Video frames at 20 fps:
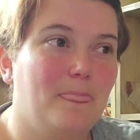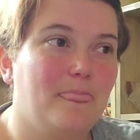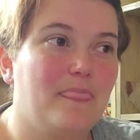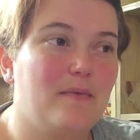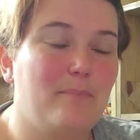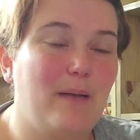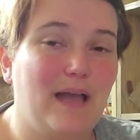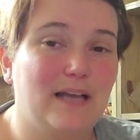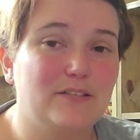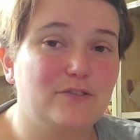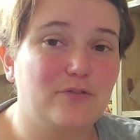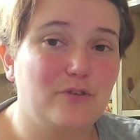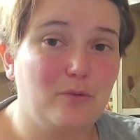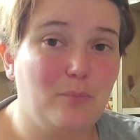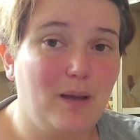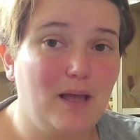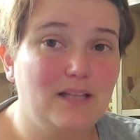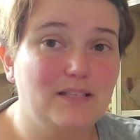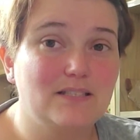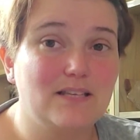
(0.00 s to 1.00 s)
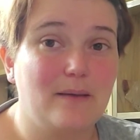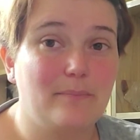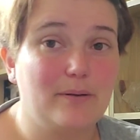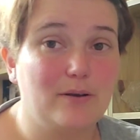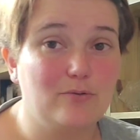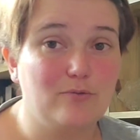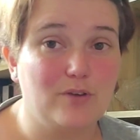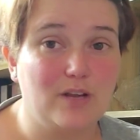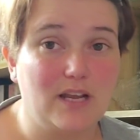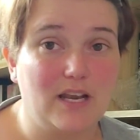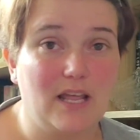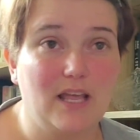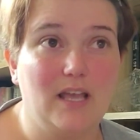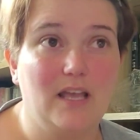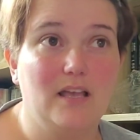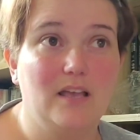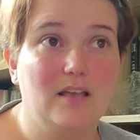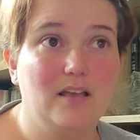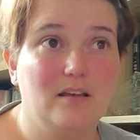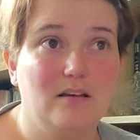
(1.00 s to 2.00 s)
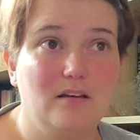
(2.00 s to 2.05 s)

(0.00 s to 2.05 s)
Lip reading: the past few months I've been reading,